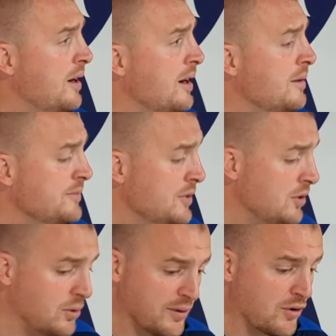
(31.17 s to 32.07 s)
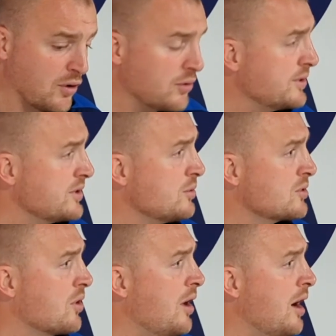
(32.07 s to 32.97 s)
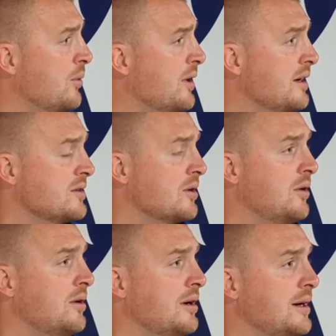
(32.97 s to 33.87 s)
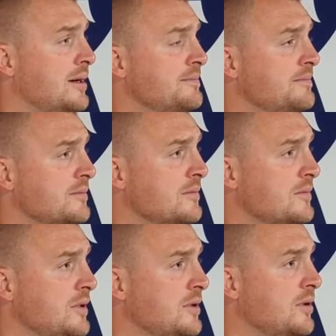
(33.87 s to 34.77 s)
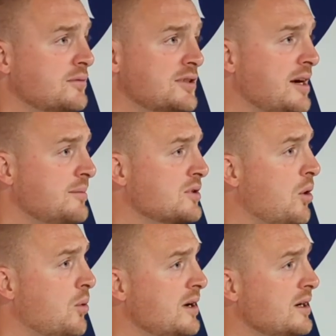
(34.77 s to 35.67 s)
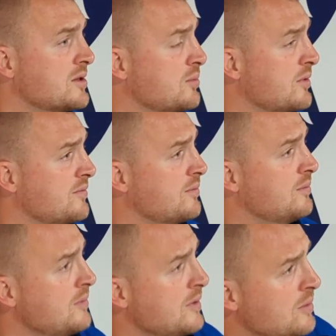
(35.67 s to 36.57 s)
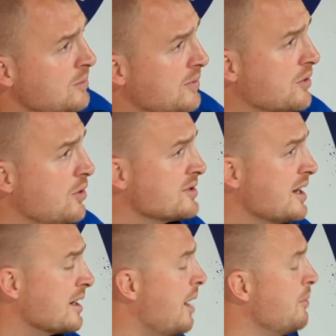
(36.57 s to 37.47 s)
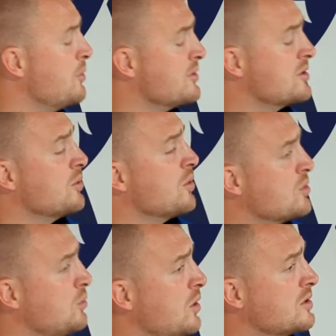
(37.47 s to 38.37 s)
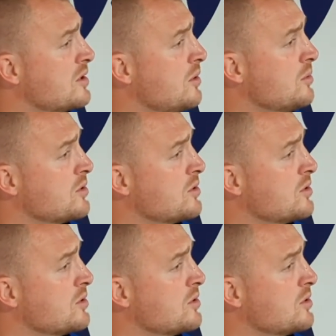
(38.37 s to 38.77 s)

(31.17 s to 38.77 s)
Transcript: Um, you know, we've got the results gone our way, so. Uh, you know, same as always, we've, we've closed that gap, but we've still got some work to do.